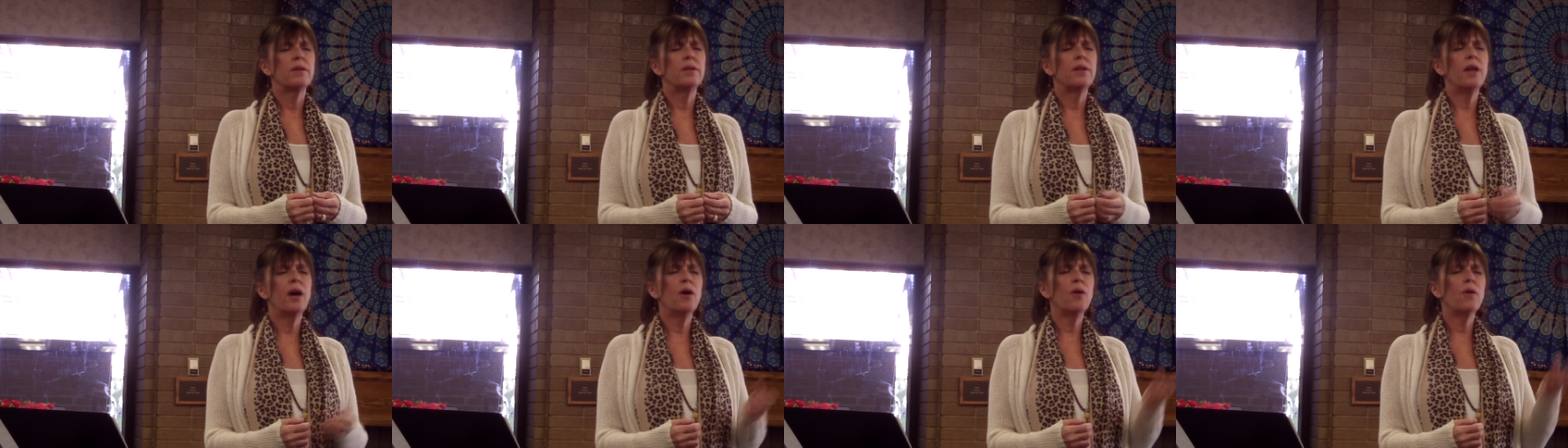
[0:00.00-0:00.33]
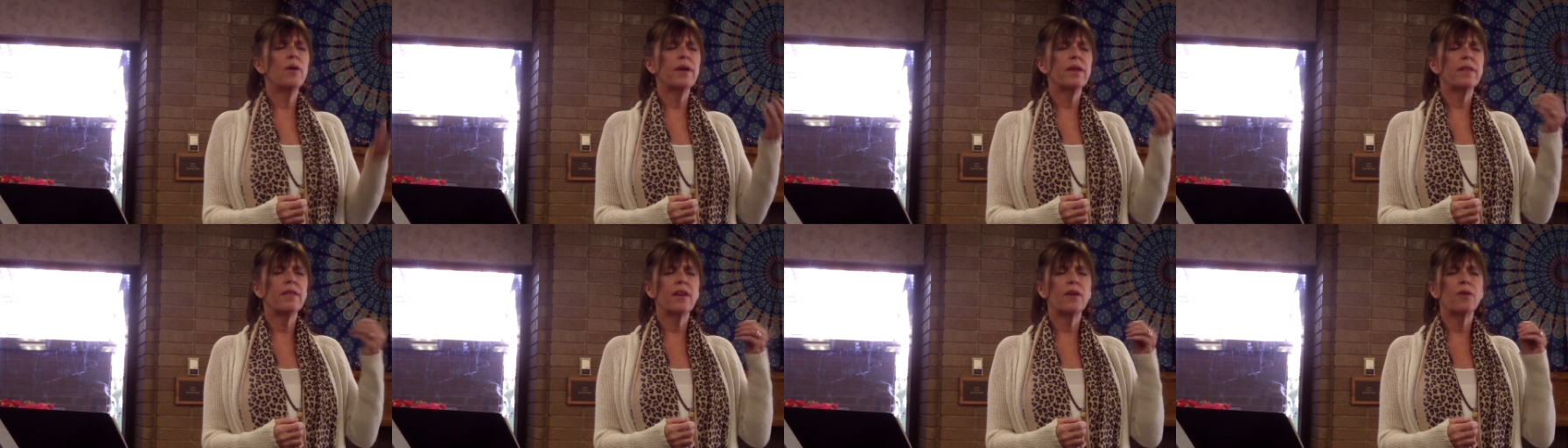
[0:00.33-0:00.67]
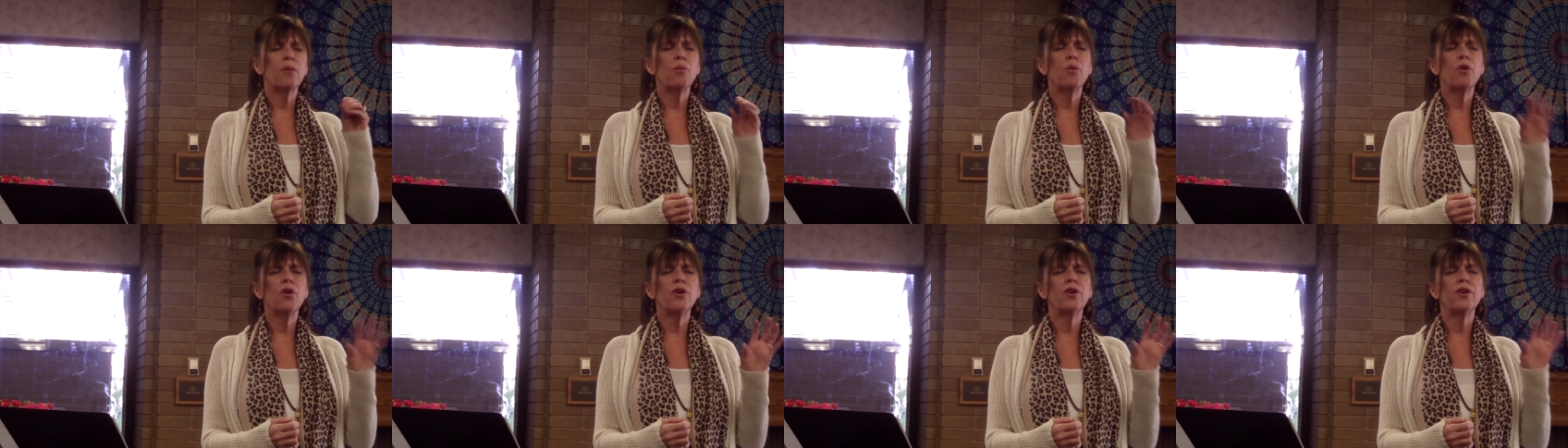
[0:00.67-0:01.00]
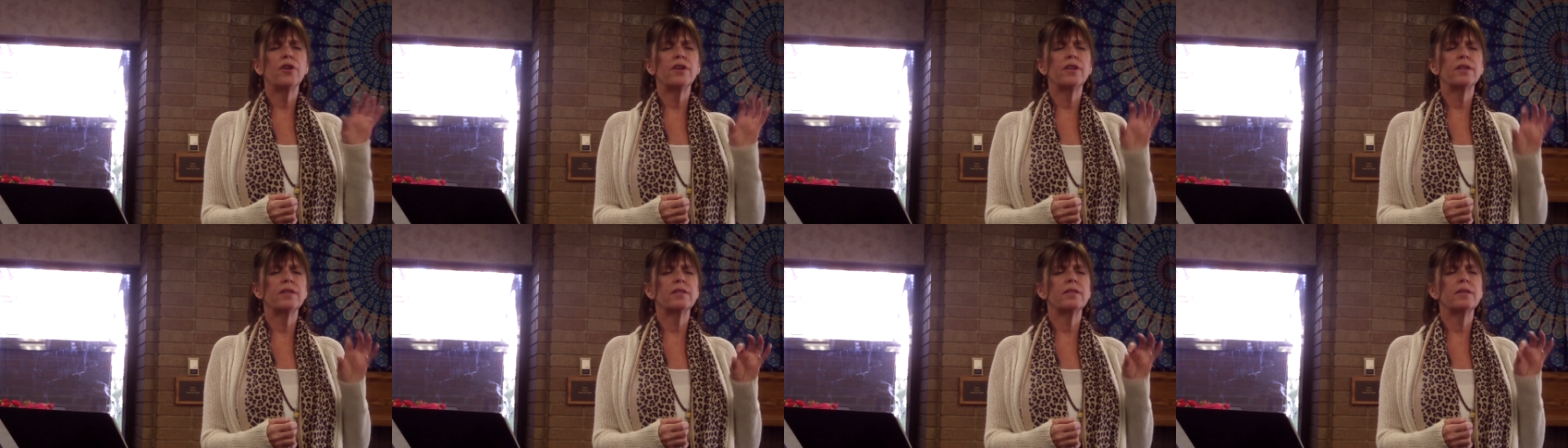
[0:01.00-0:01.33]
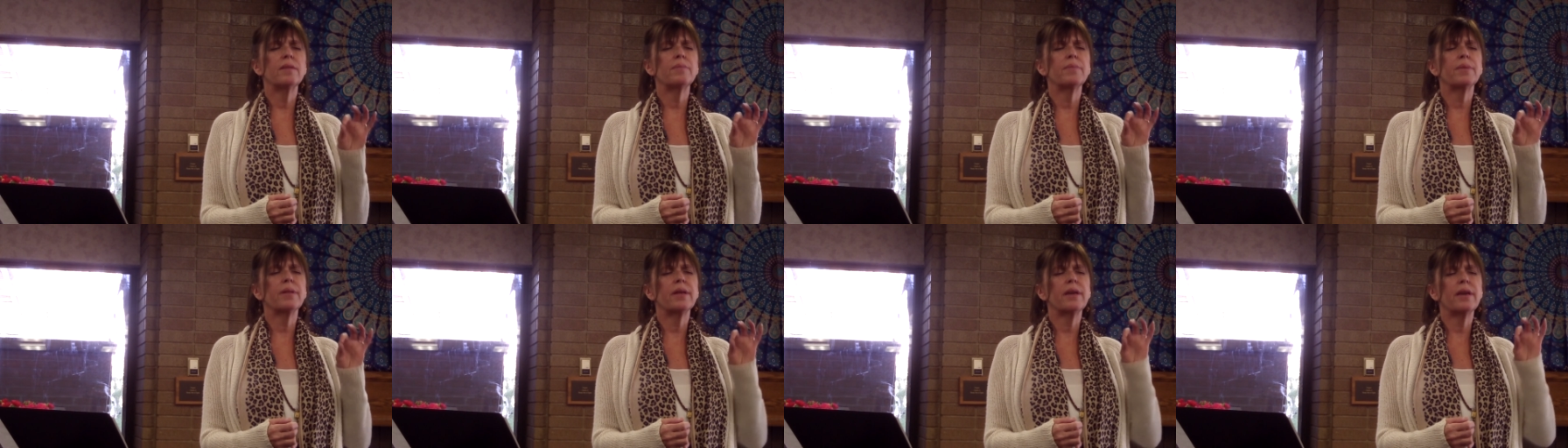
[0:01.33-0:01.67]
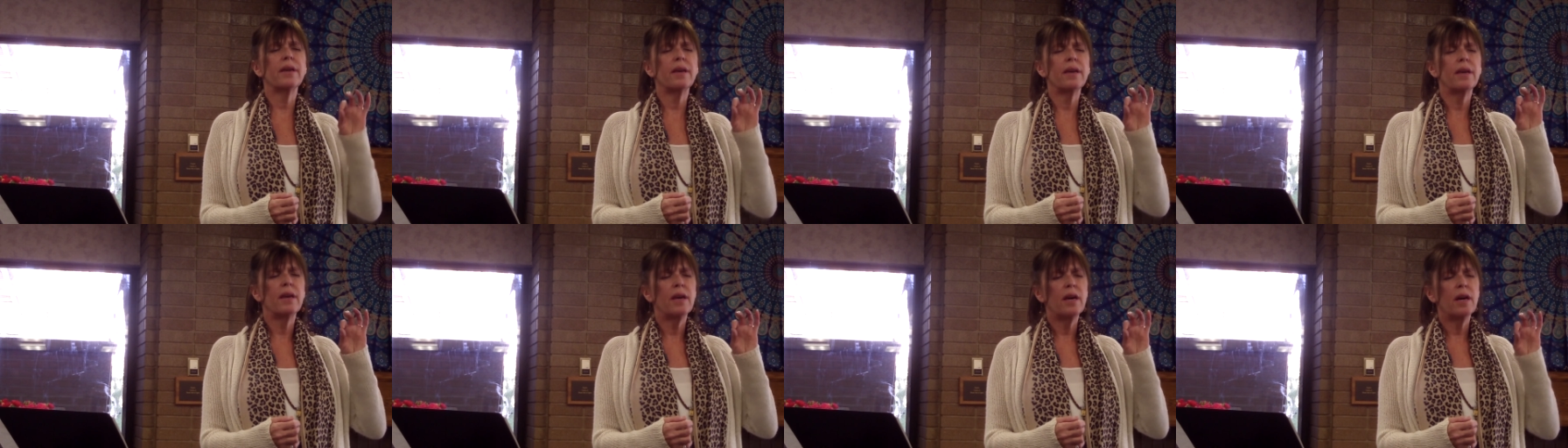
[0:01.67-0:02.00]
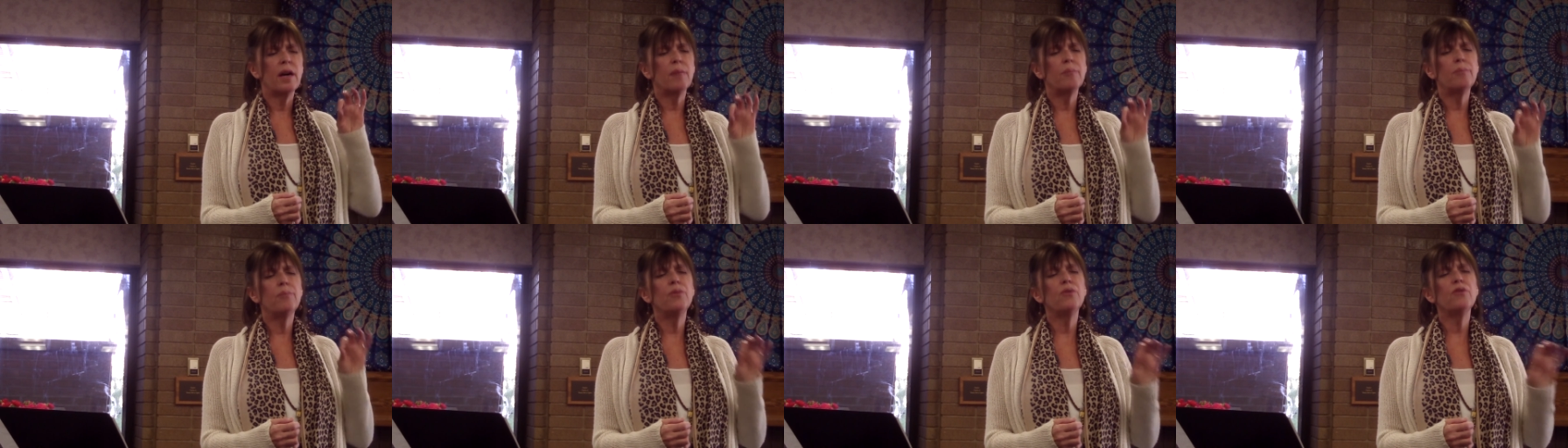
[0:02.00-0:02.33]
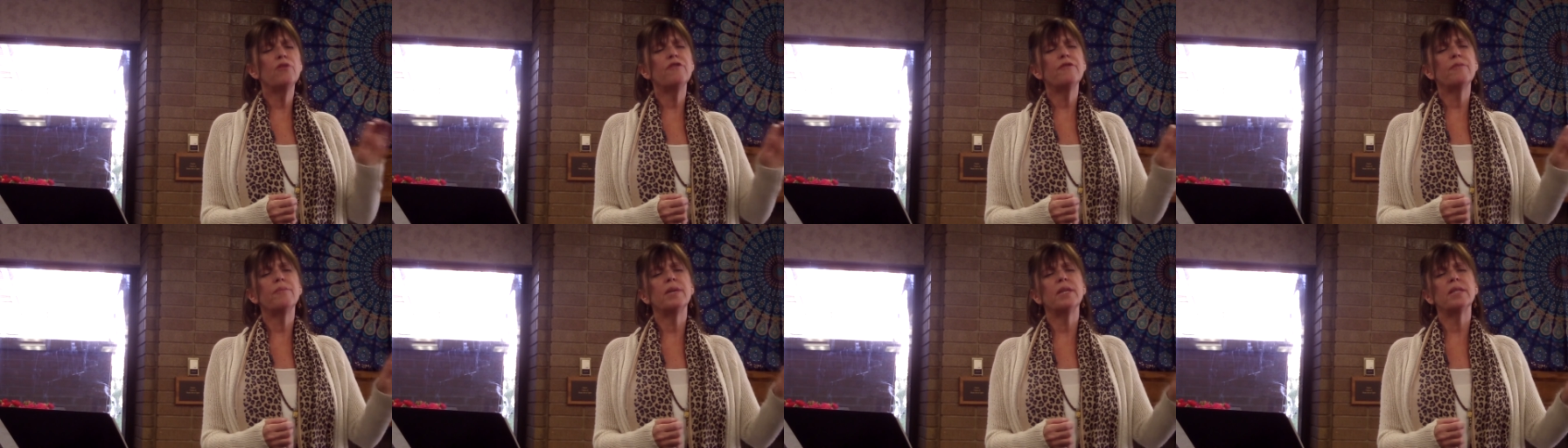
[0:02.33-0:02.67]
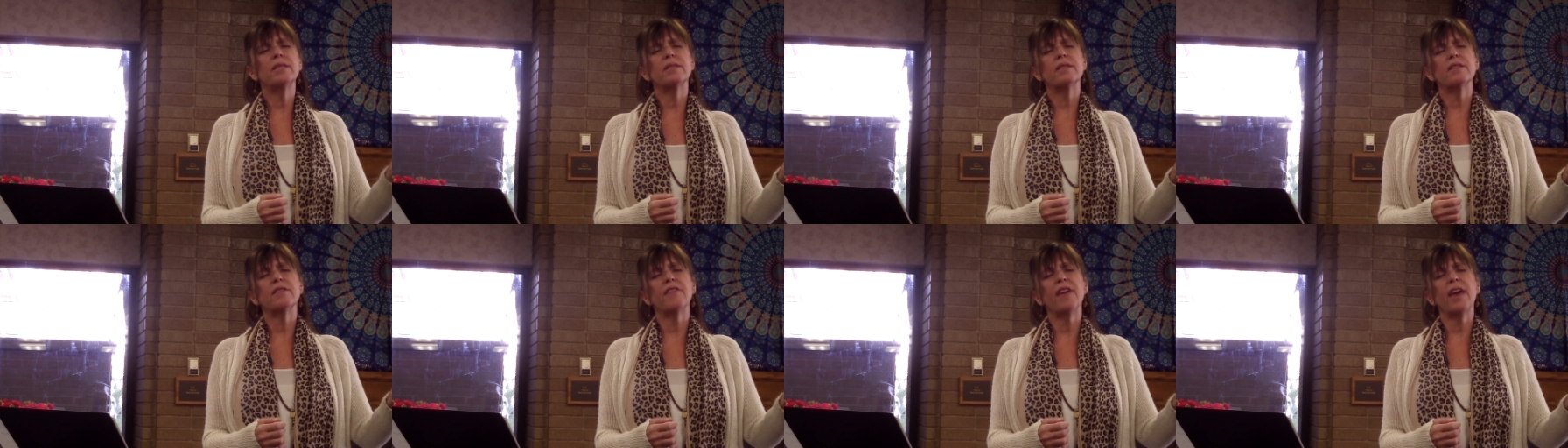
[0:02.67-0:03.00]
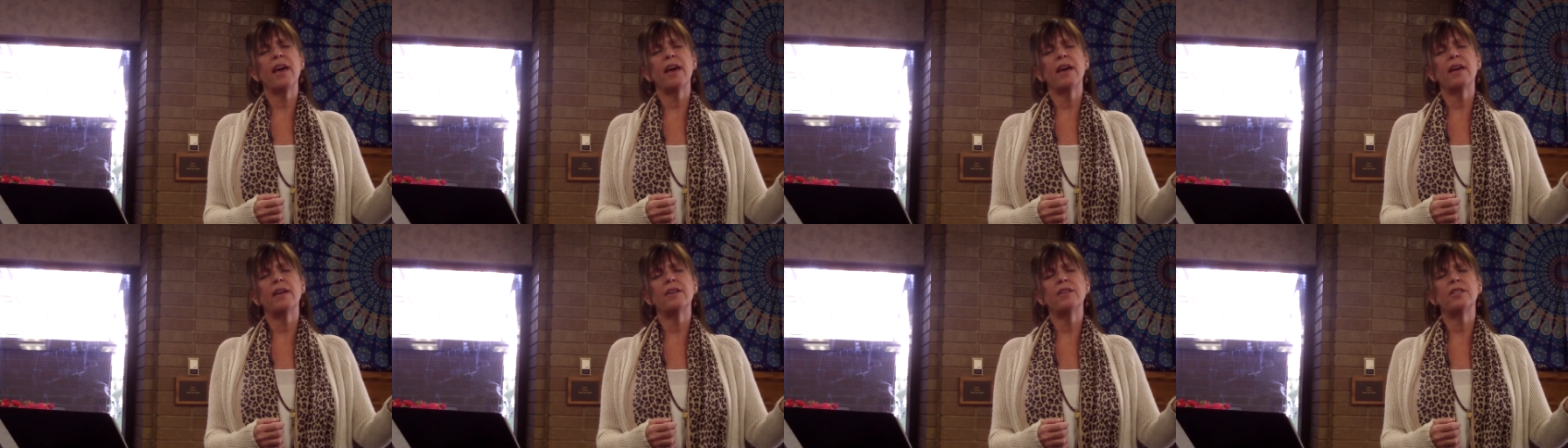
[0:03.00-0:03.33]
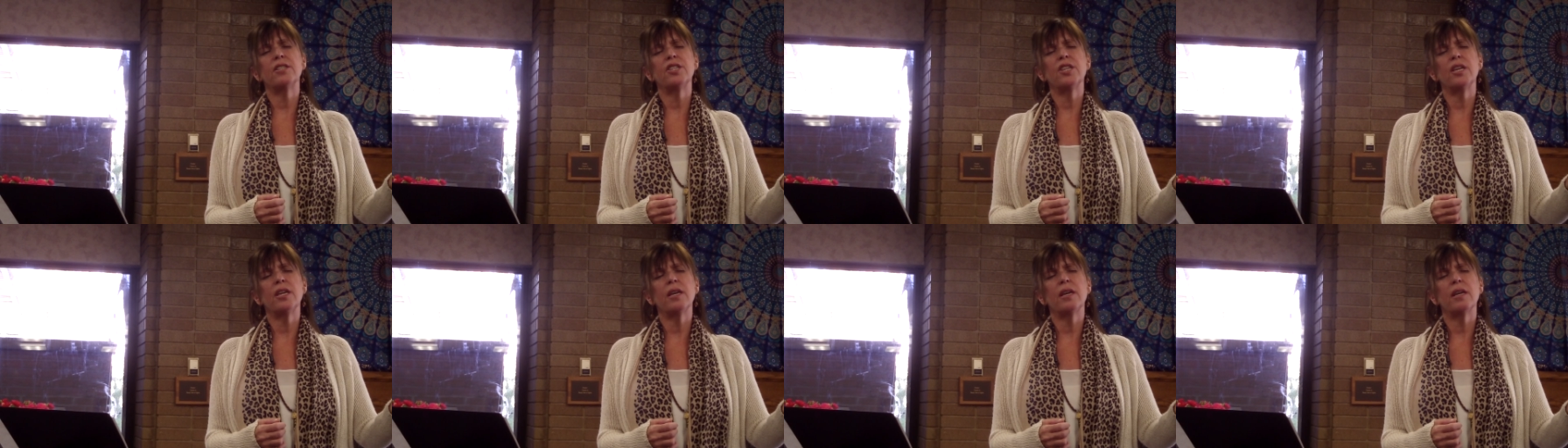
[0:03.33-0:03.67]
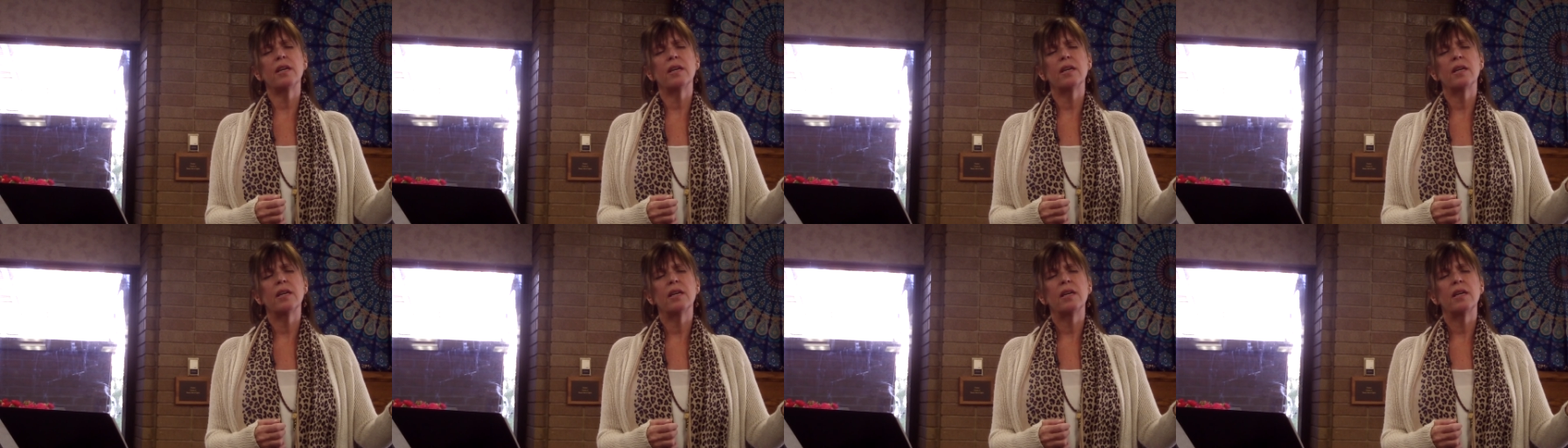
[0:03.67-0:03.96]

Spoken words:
knowing that a word is simply a movement of energy,